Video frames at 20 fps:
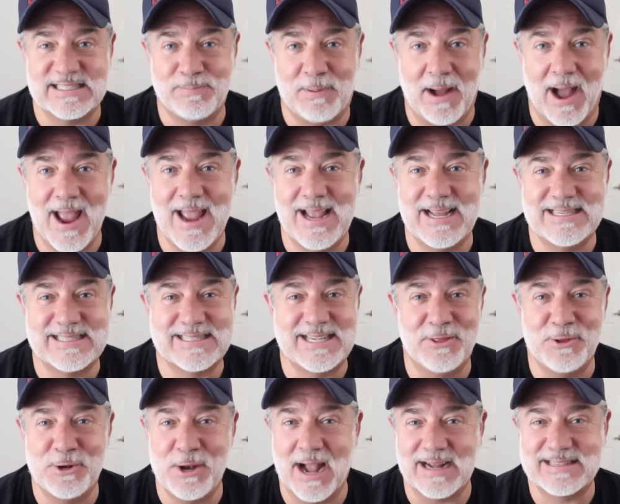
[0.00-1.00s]
spice
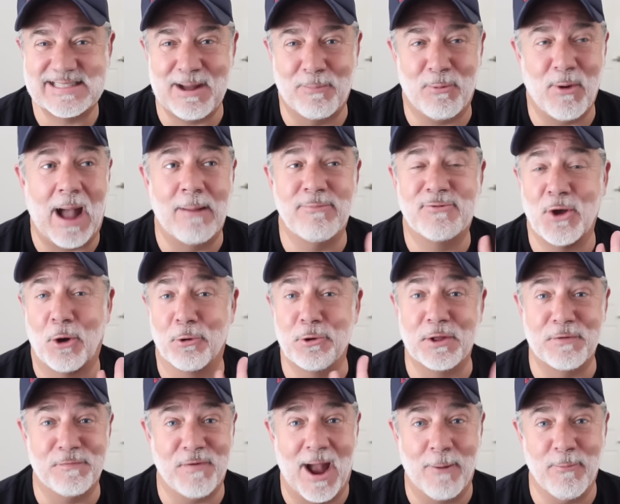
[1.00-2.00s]
in the next couple, I'm
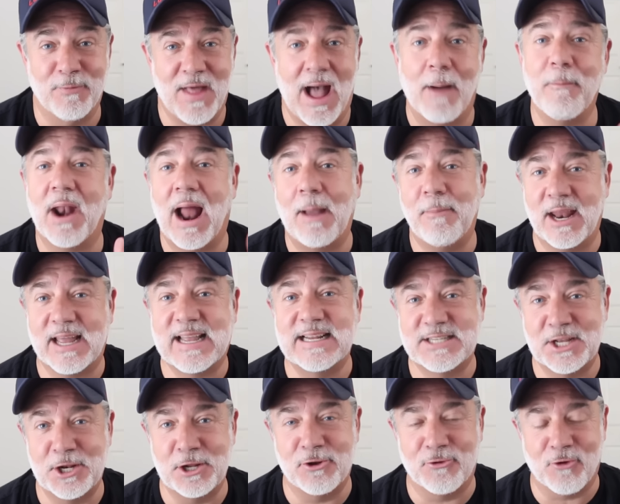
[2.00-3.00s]
totally fine with that. But I'm going to
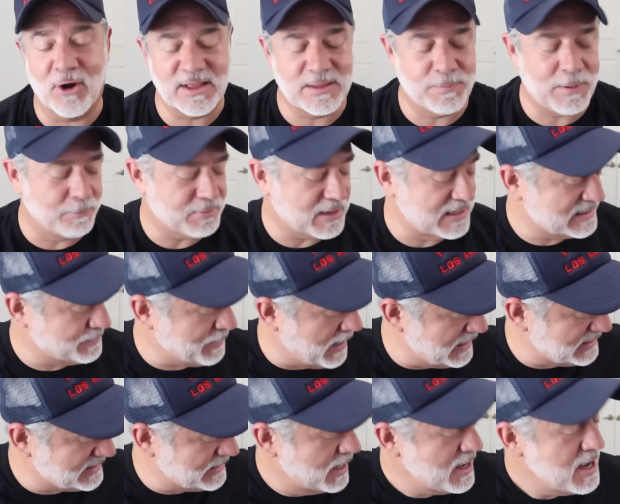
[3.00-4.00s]
continue to drink the pumpkin
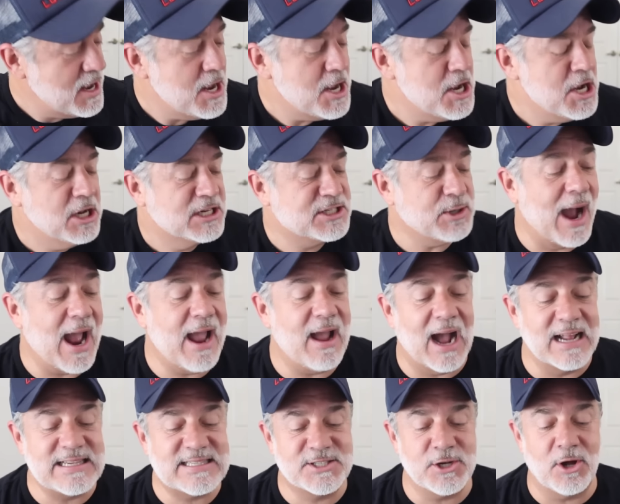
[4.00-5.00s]
spice. So I,
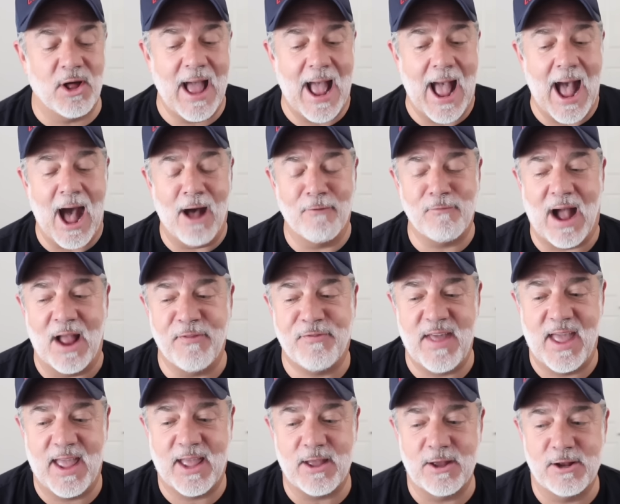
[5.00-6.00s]
I still have, I
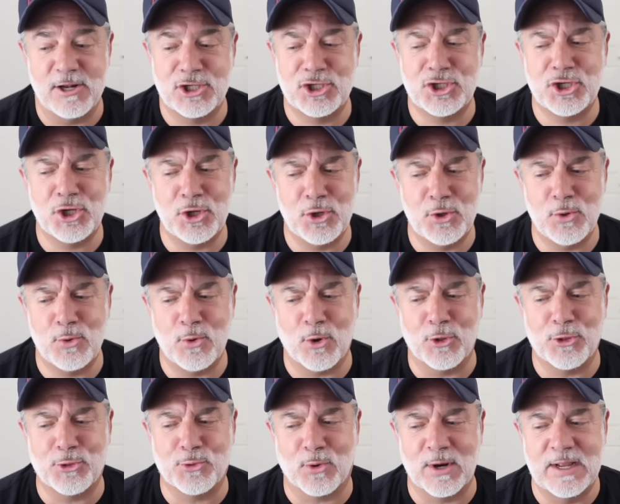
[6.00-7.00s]
think, two or
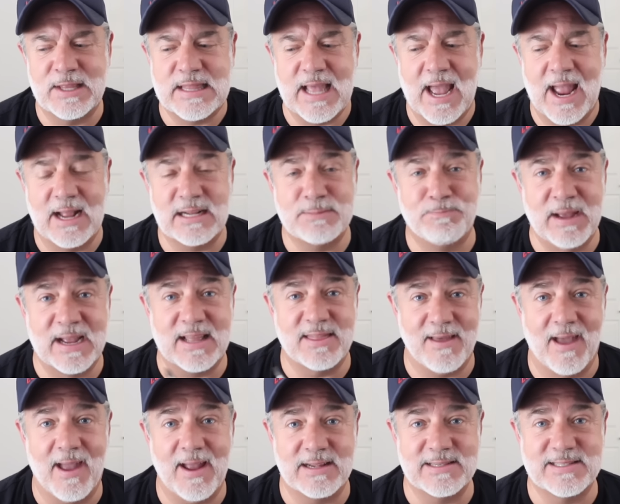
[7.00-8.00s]
three big
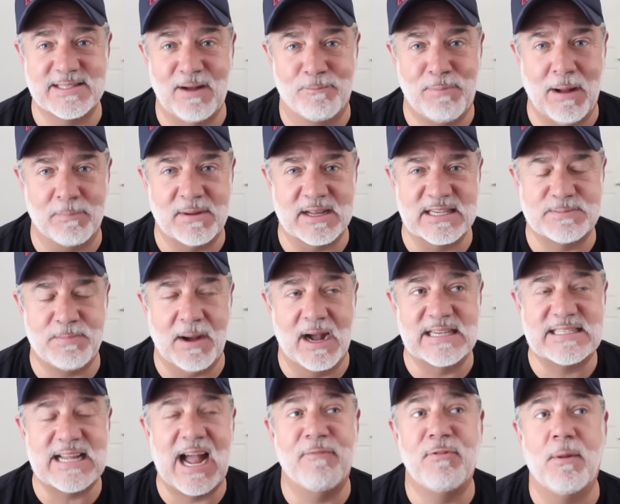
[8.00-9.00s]
things of pumpkin
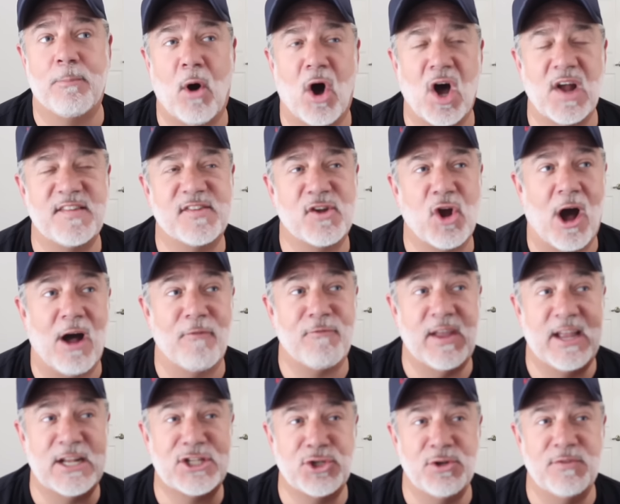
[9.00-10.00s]
spice. I have the Maud's
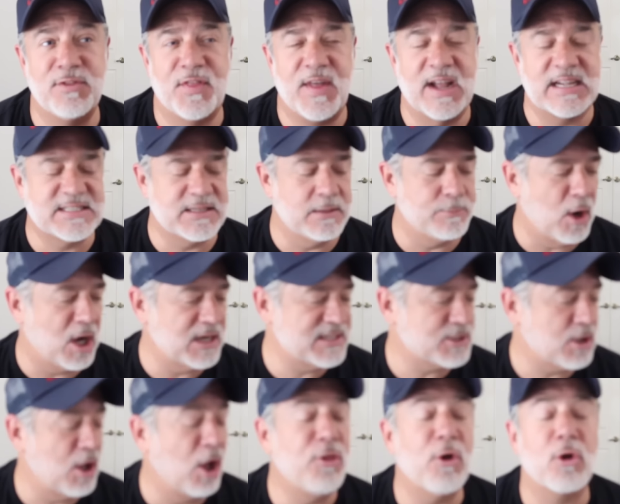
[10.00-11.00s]
coffee, two of the things of the Maud's,
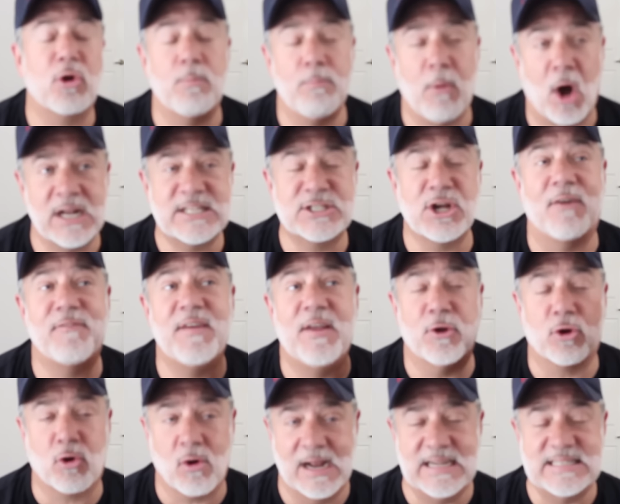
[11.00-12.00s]
uh, the Maud's coffee and
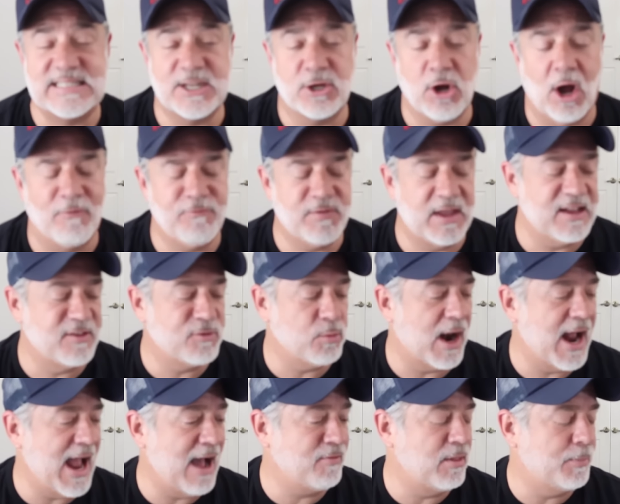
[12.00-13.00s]
a crazy coffee is what
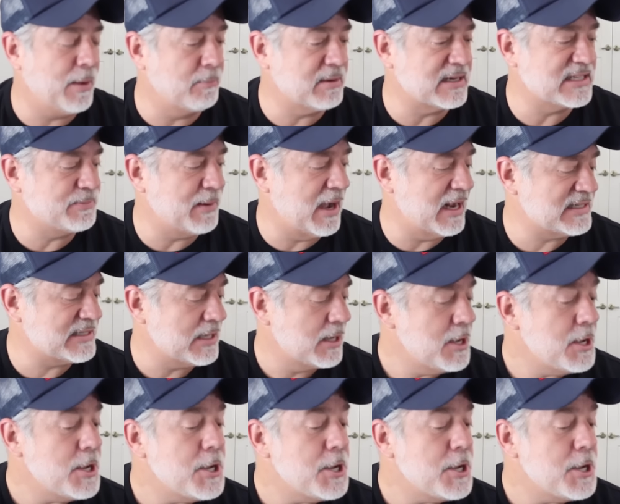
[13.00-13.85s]
I have the pumpkin spice.